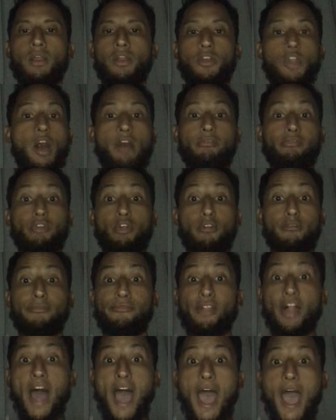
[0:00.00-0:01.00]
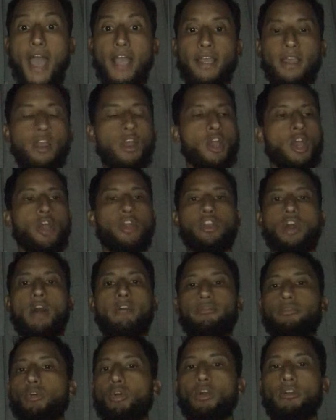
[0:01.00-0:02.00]
Not for a flag, not
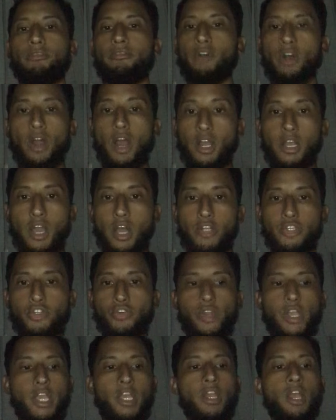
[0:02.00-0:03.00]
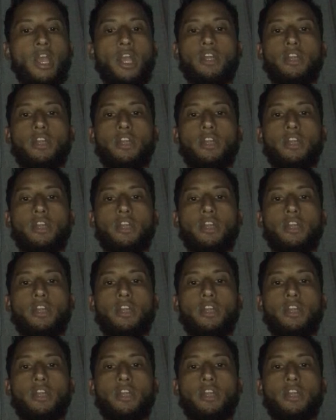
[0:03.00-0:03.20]
for a, a country,